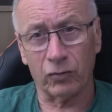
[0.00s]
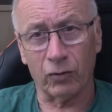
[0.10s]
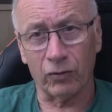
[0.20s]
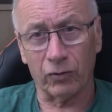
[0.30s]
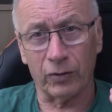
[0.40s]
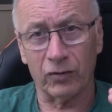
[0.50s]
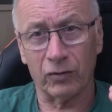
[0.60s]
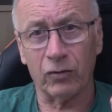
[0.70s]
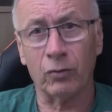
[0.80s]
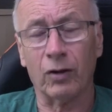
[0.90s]
i do is
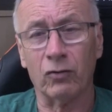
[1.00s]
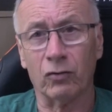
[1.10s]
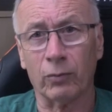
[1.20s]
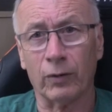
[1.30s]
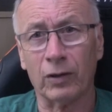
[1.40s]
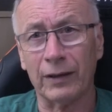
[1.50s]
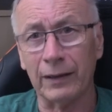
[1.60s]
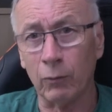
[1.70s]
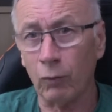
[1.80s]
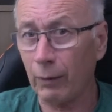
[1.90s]
do those as well
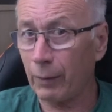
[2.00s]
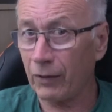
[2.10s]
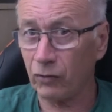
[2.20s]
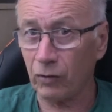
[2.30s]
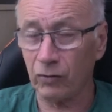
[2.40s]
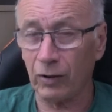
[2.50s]
clean them all up as